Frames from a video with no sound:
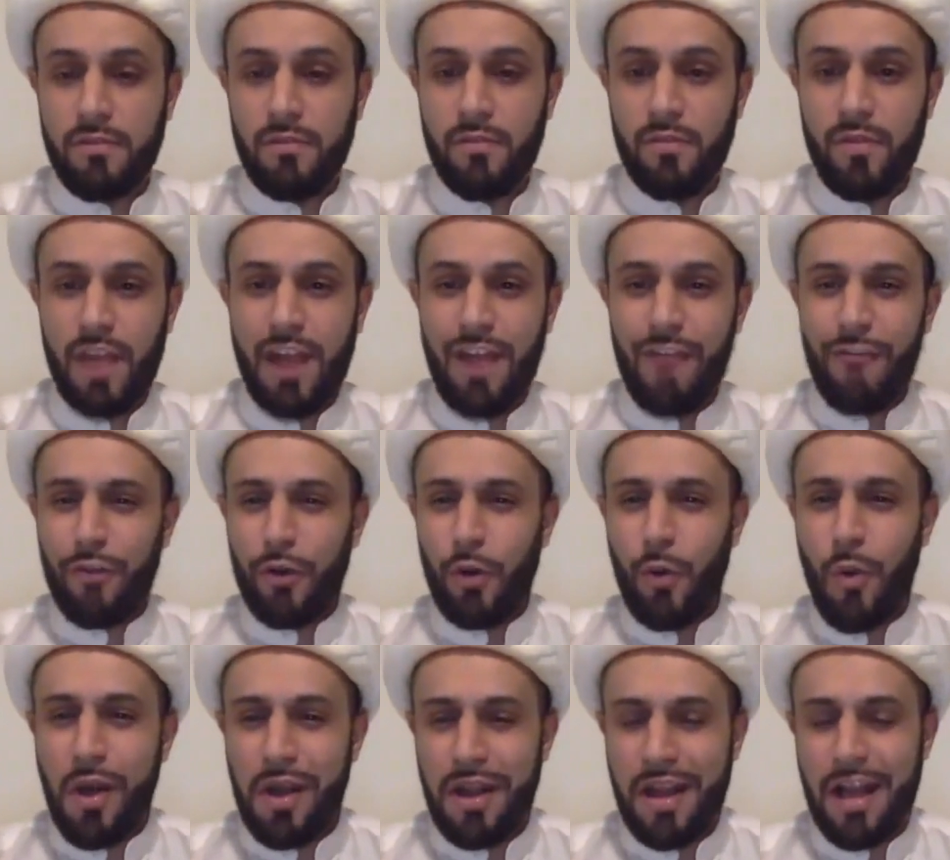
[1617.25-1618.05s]

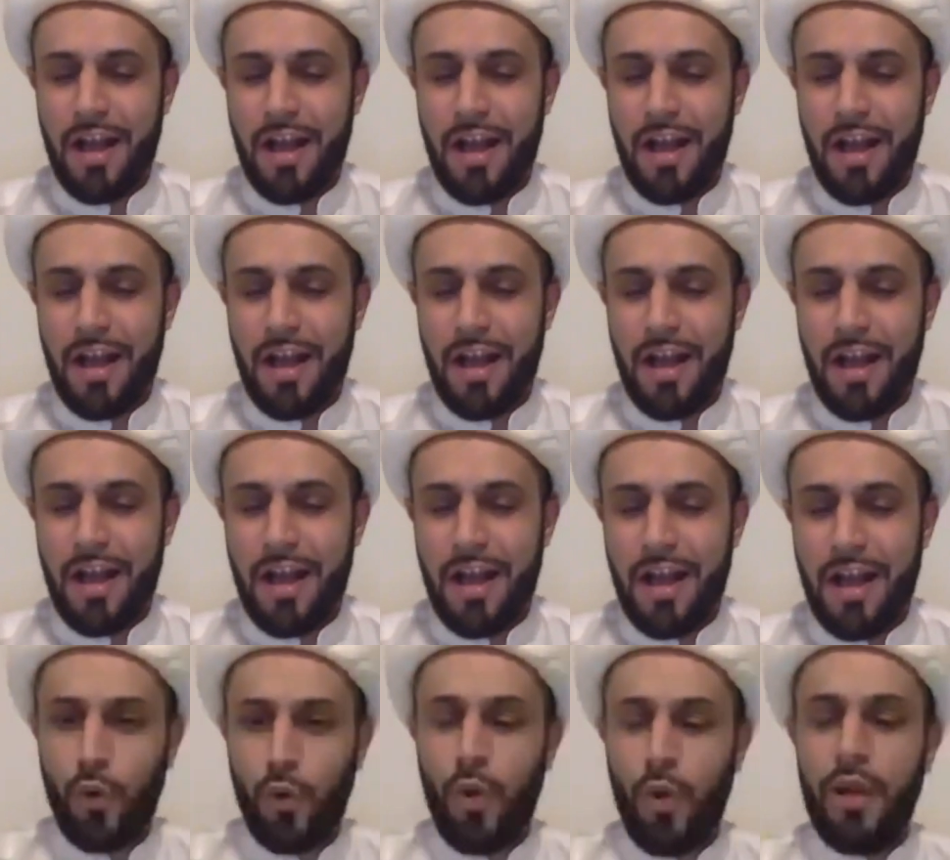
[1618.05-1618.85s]
Everyone else has
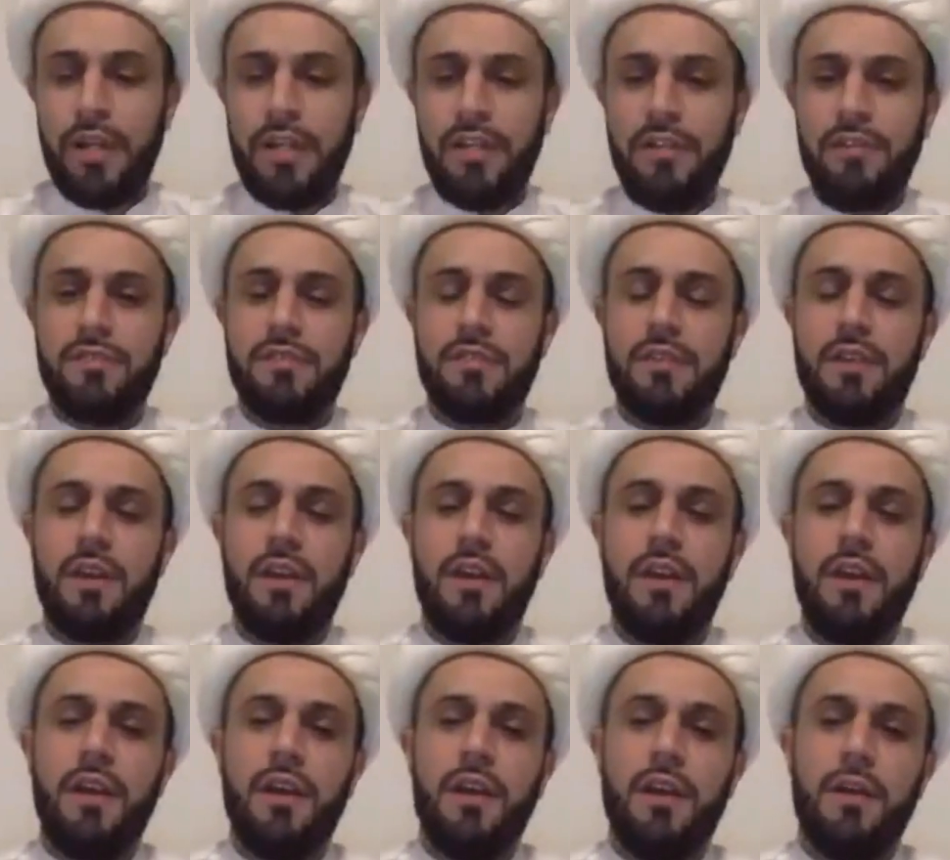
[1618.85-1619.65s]
joined
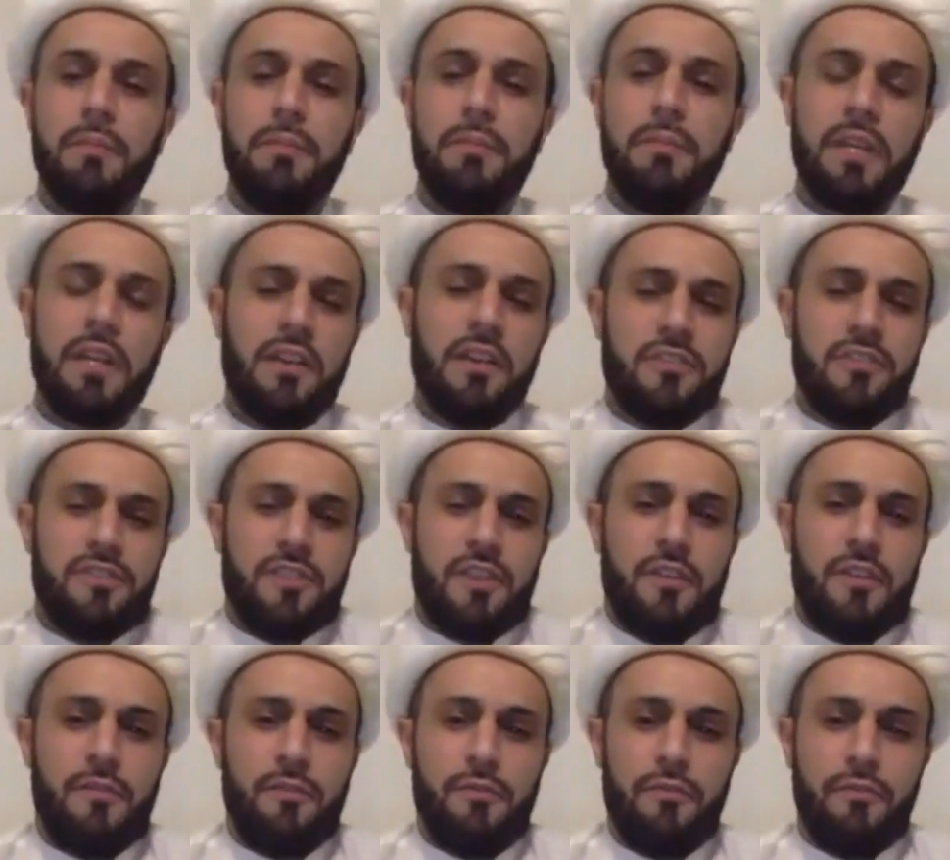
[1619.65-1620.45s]
because
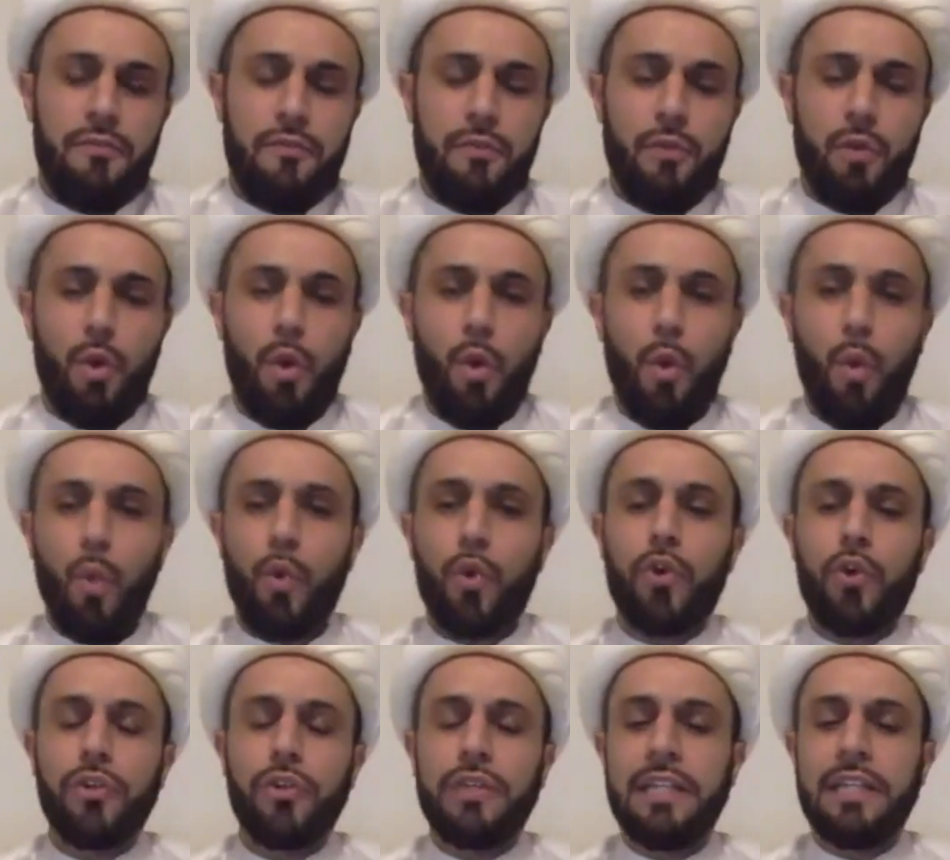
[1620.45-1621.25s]
of
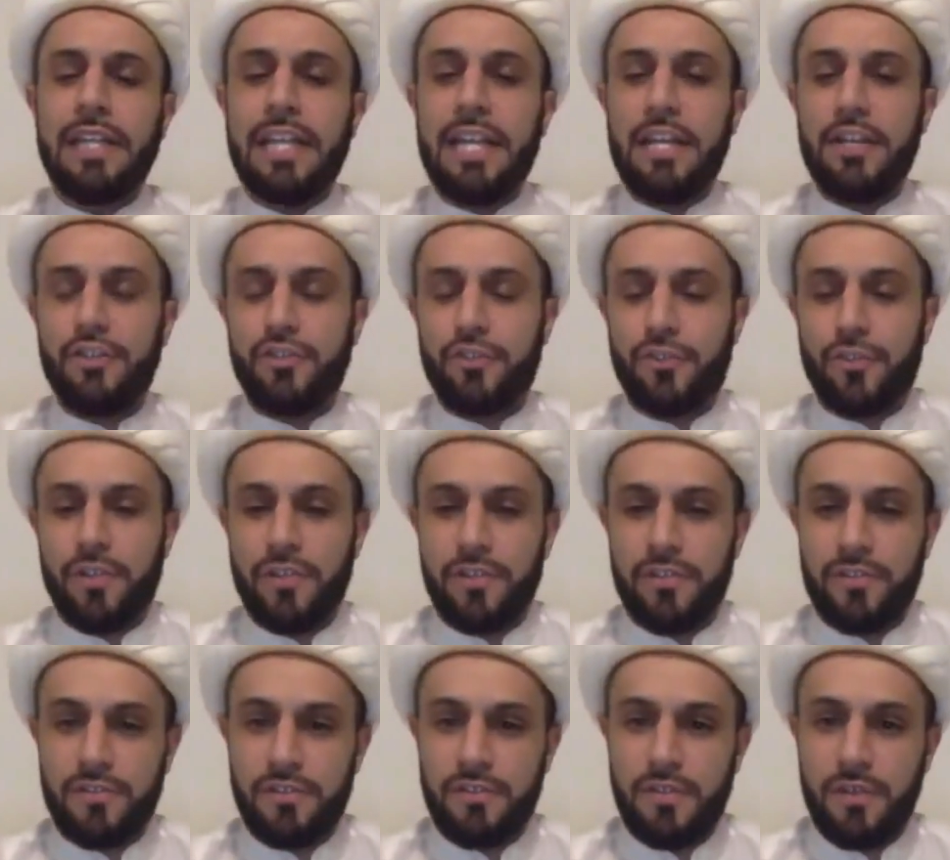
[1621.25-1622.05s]
worldly
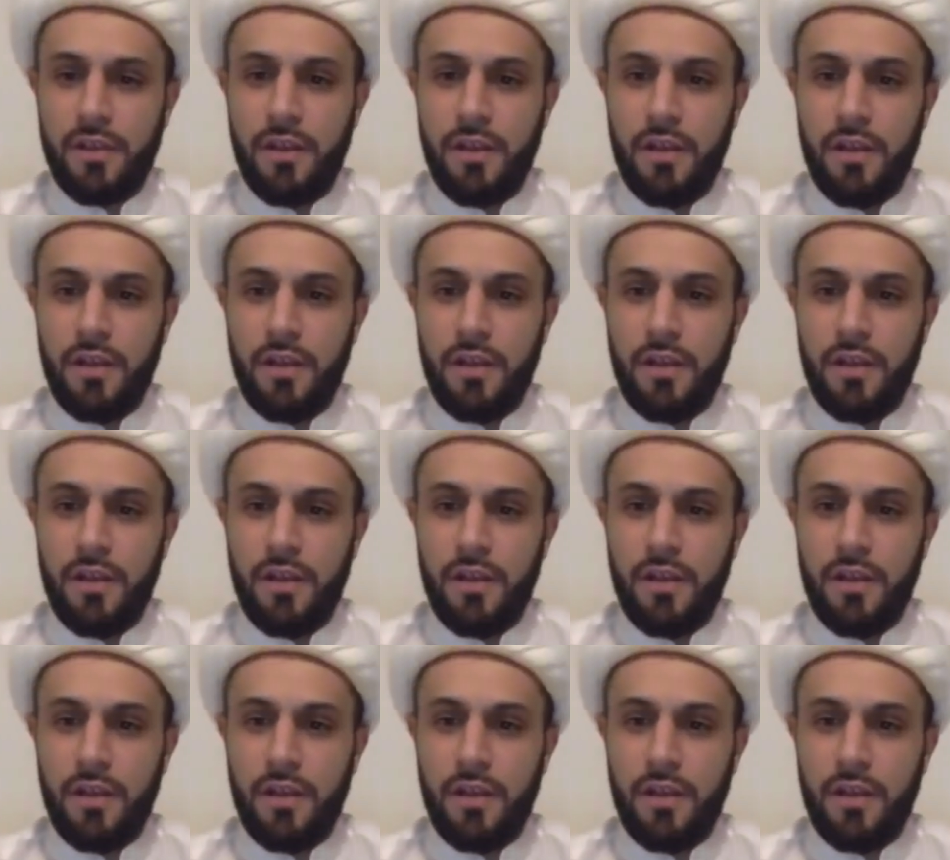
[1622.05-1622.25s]
interests.